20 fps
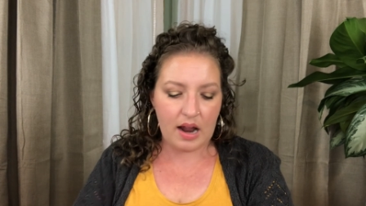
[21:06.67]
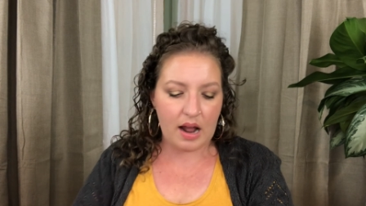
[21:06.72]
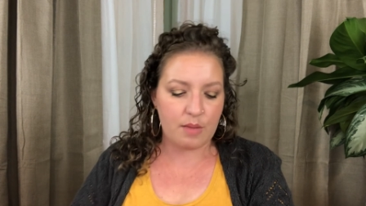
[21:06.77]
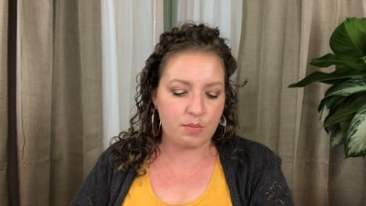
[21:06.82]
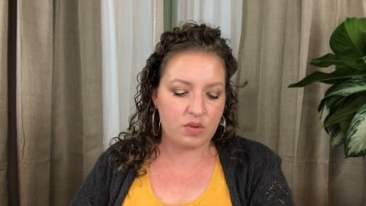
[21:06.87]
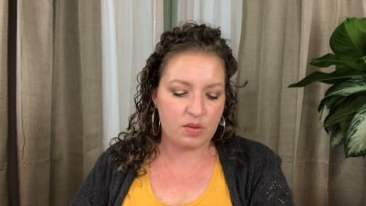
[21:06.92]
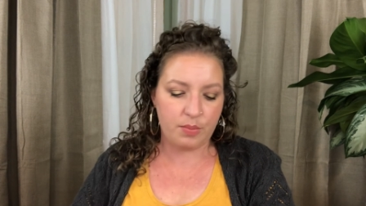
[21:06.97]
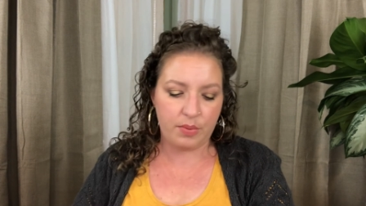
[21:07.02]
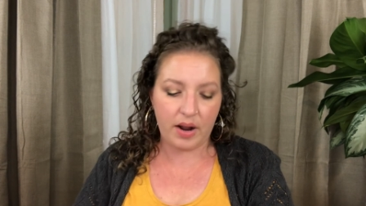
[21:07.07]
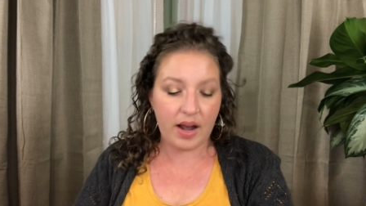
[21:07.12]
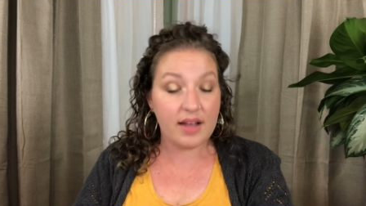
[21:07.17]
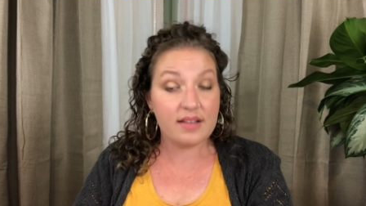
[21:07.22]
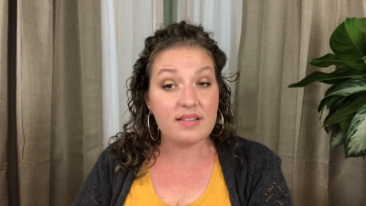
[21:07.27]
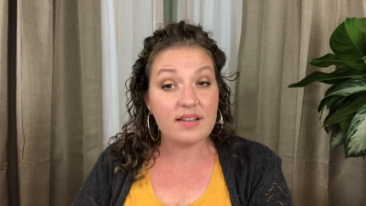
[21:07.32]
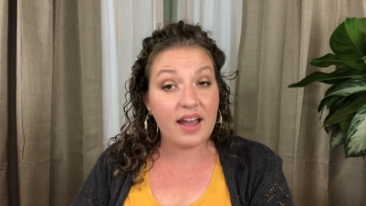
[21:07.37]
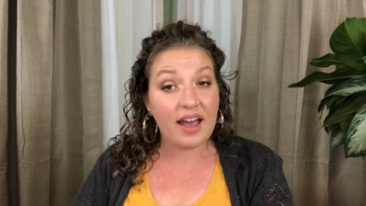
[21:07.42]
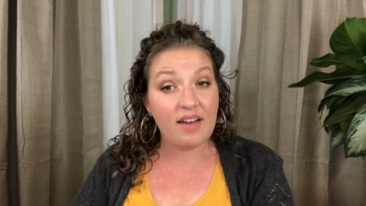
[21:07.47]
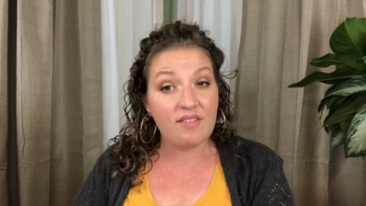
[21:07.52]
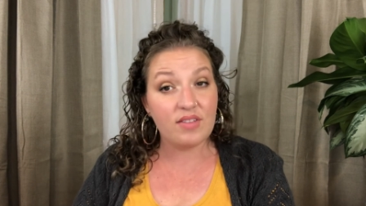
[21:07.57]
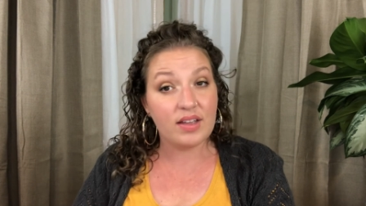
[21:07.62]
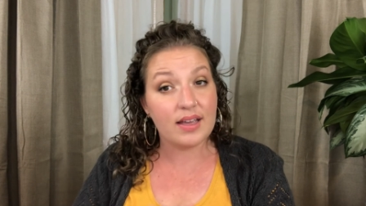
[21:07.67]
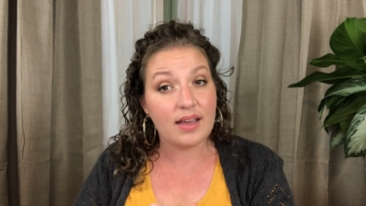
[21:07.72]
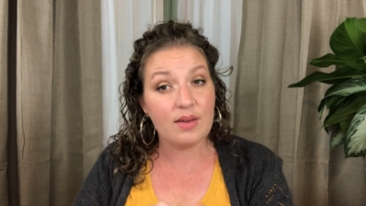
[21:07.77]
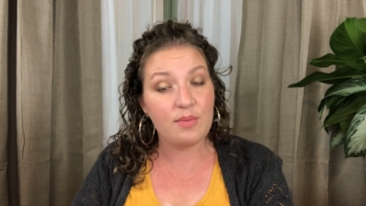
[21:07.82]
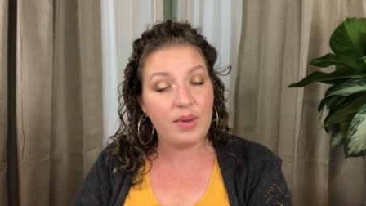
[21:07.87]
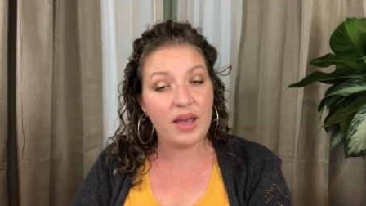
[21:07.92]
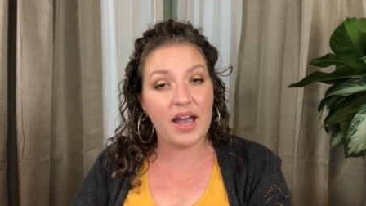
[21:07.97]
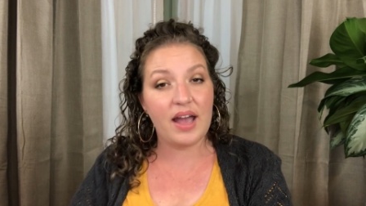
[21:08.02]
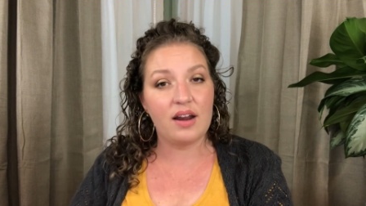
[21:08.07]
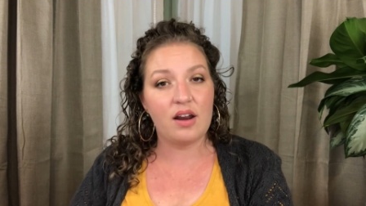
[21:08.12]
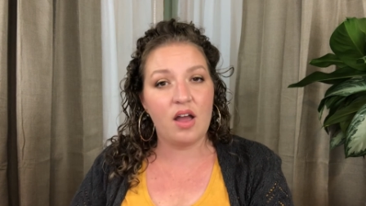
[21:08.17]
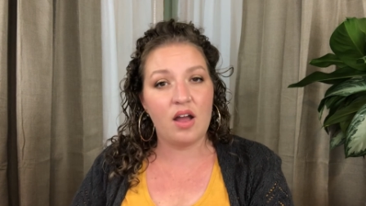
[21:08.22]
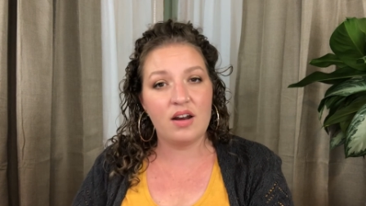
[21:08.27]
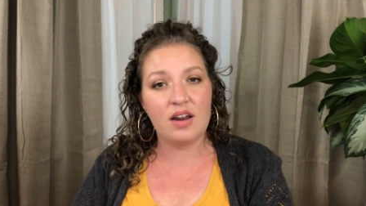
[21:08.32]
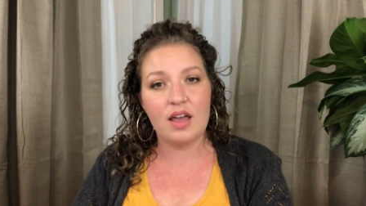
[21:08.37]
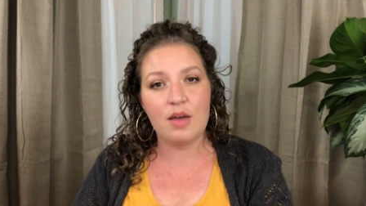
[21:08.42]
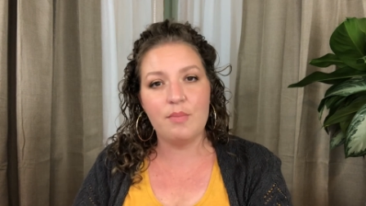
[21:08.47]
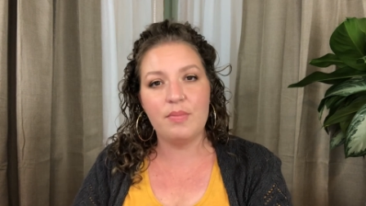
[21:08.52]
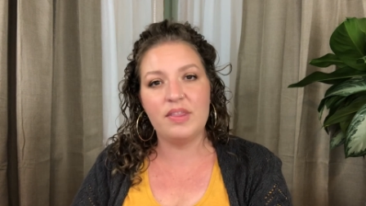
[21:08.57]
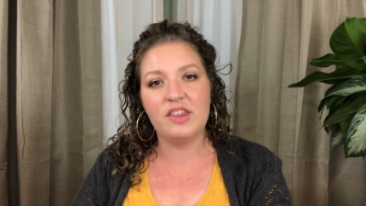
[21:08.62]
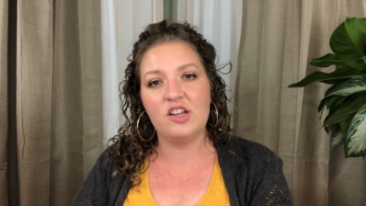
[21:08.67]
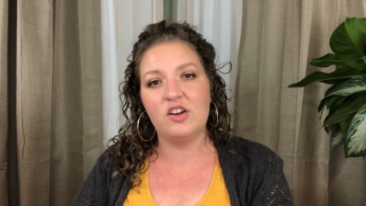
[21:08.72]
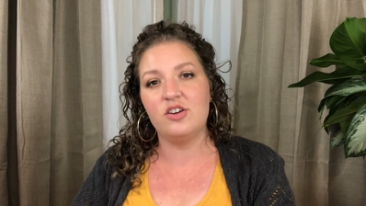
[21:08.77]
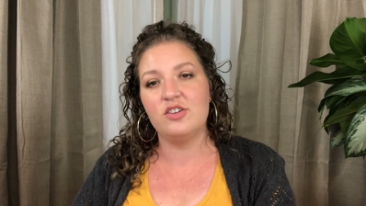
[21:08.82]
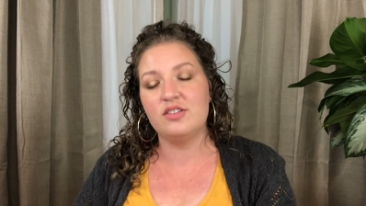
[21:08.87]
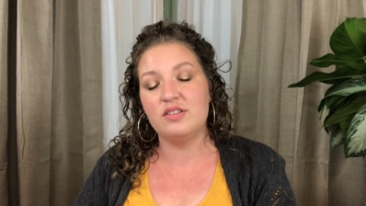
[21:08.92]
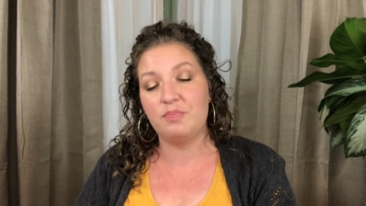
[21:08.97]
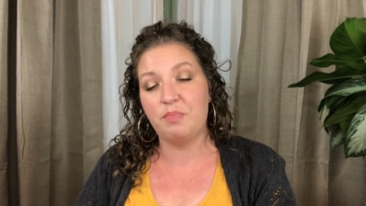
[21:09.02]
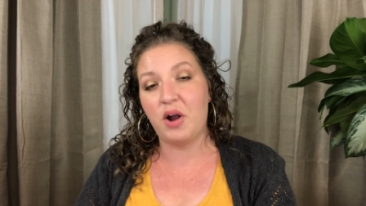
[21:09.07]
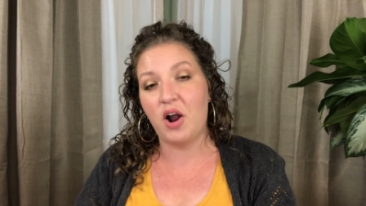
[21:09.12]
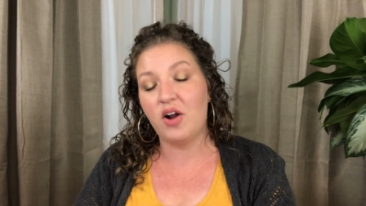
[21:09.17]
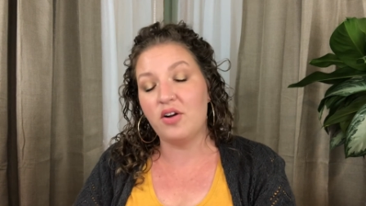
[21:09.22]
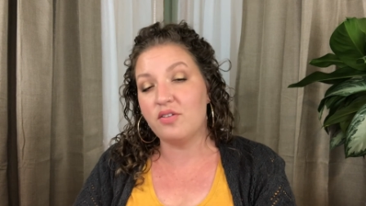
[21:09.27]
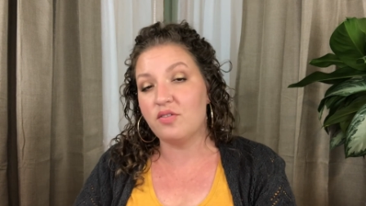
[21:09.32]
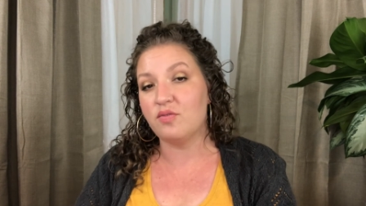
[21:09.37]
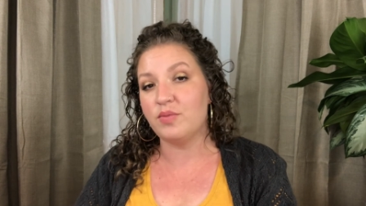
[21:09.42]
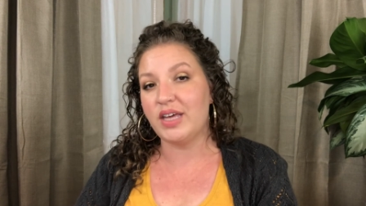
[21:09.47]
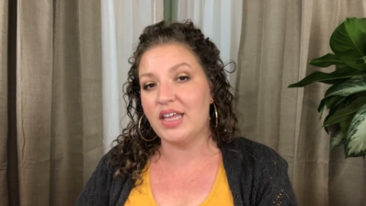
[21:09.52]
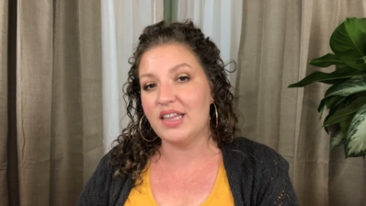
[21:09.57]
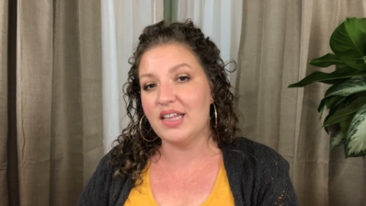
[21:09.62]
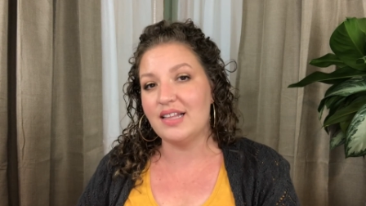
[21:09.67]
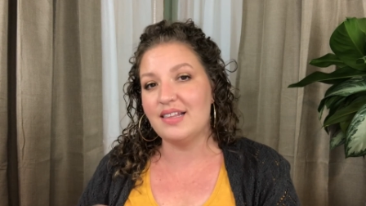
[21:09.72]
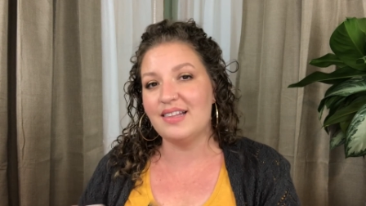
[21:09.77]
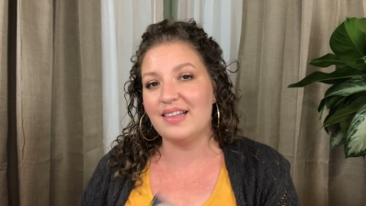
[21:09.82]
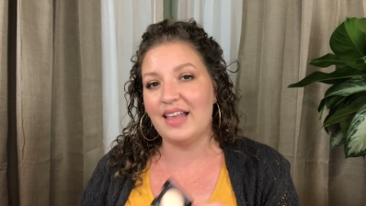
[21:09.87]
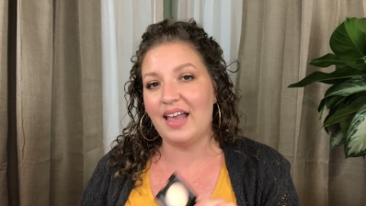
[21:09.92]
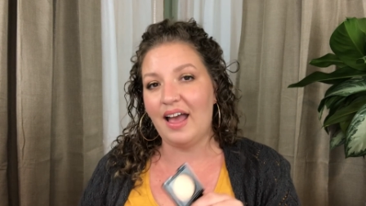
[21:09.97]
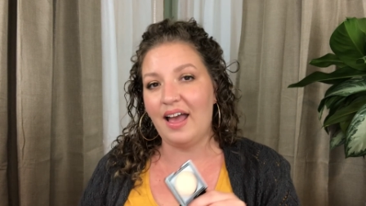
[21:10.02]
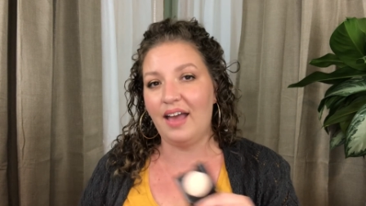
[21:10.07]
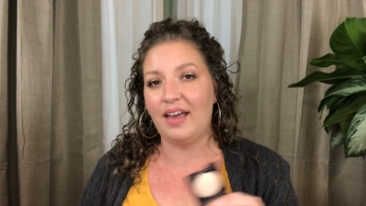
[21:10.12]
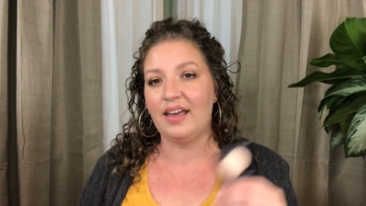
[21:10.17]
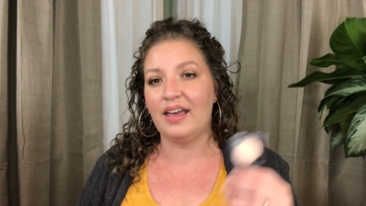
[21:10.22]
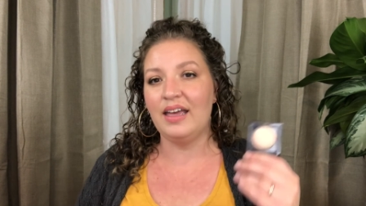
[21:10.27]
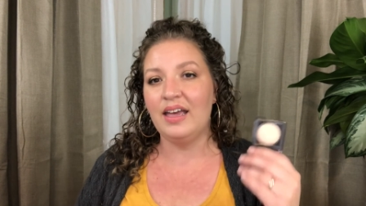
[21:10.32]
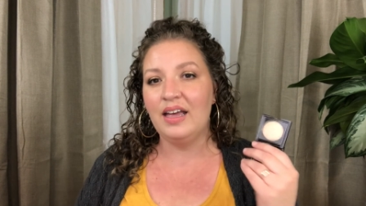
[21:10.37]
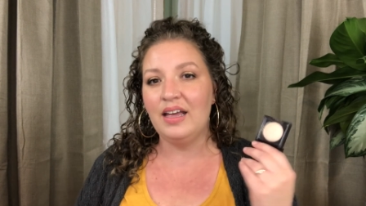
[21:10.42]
I'm surprised I haven't hit pan on it, but there's part of me that's like,